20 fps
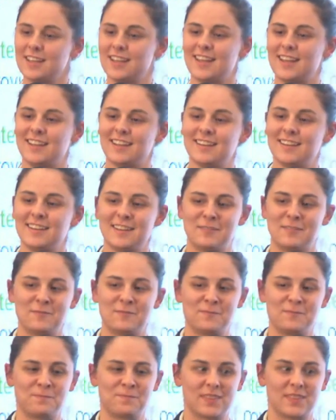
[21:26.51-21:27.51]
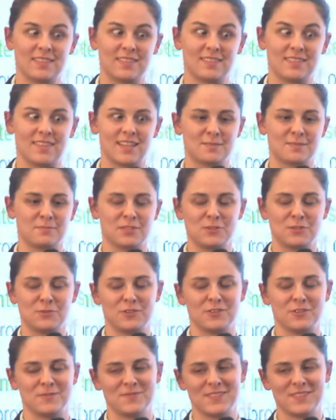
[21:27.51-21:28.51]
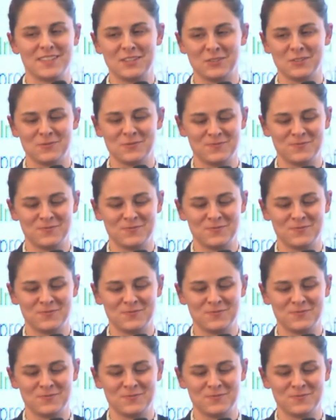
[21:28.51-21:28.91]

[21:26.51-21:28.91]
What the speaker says: And that's my story. Thank you.